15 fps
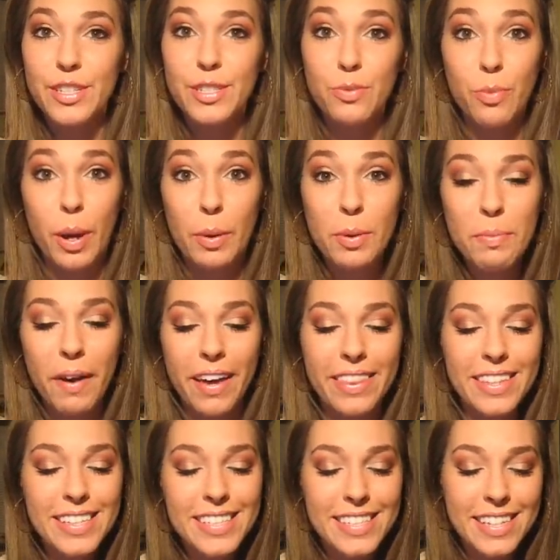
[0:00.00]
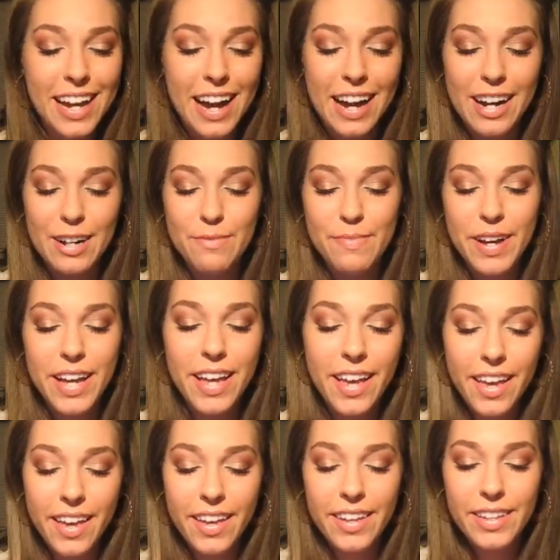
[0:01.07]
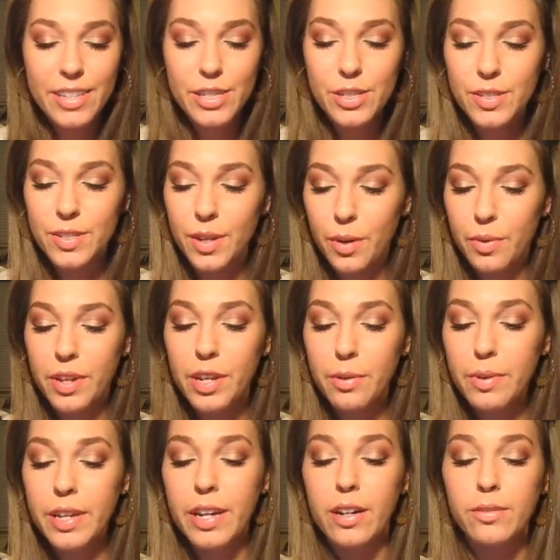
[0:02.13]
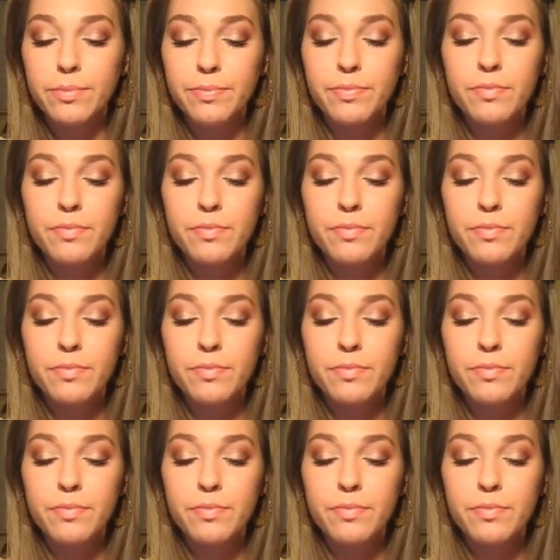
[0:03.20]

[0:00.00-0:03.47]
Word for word: is why we buy these. Um, so here we go